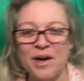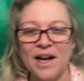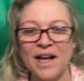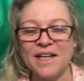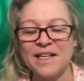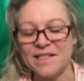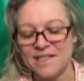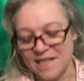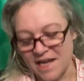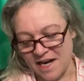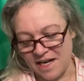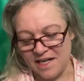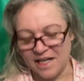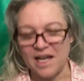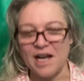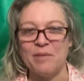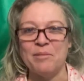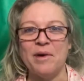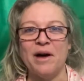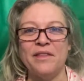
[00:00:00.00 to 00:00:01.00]
I decided to
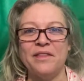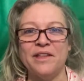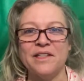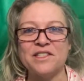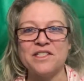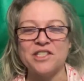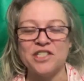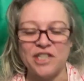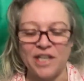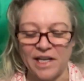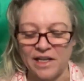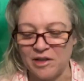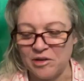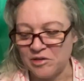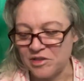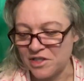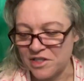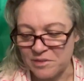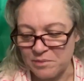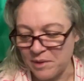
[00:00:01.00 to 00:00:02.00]
come on this channel
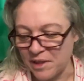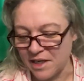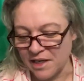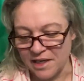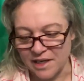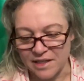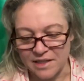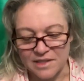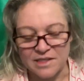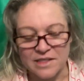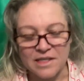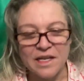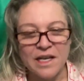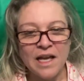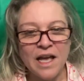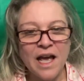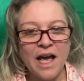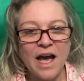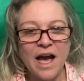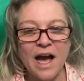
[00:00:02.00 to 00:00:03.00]
just because
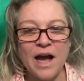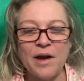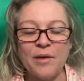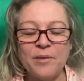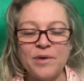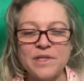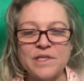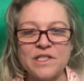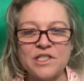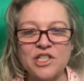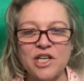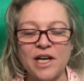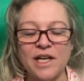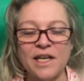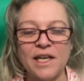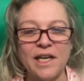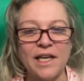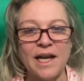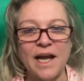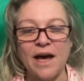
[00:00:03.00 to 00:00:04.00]
I was
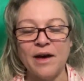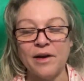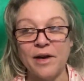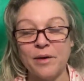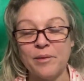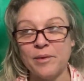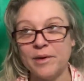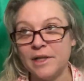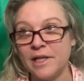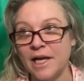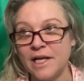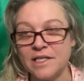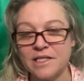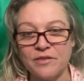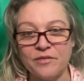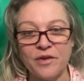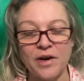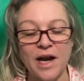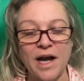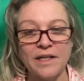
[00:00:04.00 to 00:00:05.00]
checking it out and I realized I
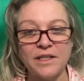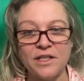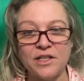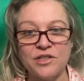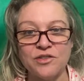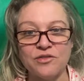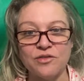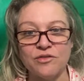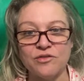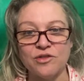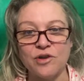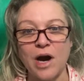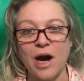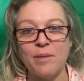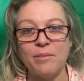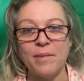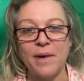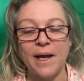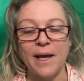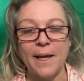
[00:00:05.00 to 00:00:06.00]
forgot to
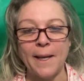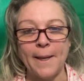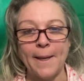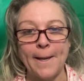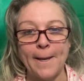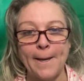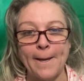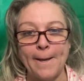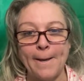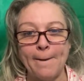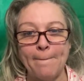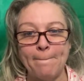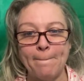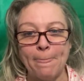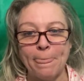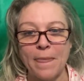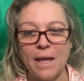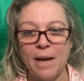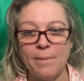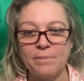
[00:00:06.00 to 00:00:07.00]
drop my
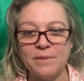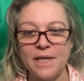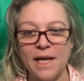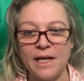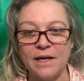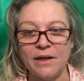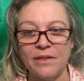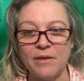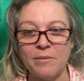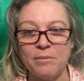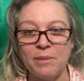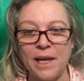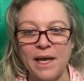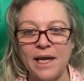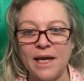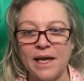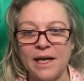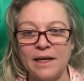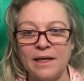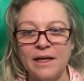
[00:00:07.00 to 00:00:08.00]
update on the
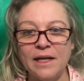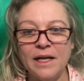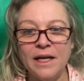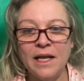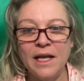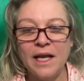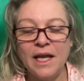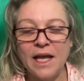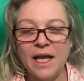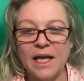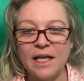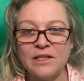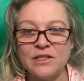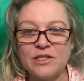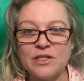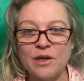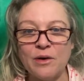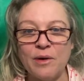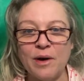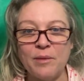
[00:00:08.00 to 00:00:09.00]
band. And
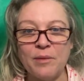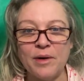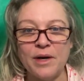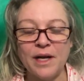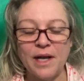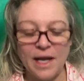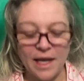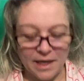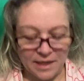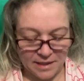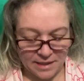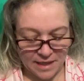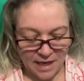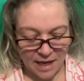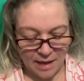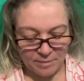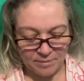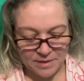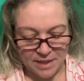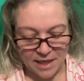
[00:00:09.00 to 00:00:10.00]
so I went ahead and
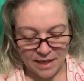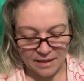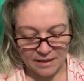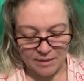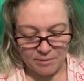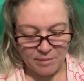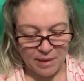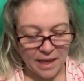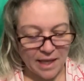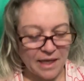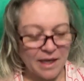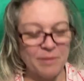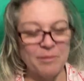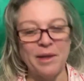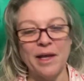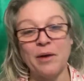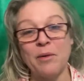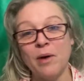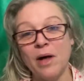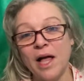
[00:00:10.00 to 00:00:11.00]
updated the band, and I'm
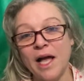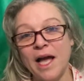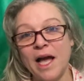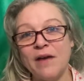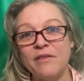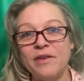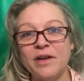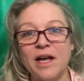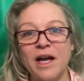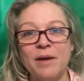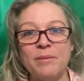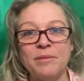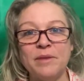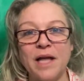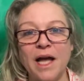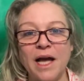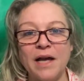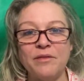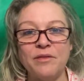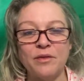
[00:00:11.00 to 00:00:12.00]
like, well, I haven't come
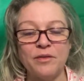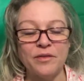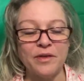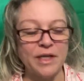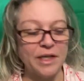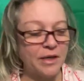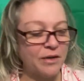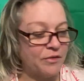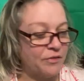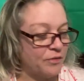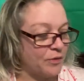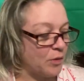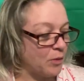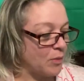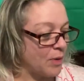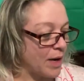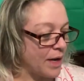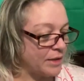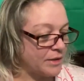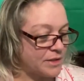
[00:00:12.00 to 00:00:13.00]
live over here for a
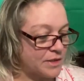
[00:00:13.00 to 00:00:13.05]
while.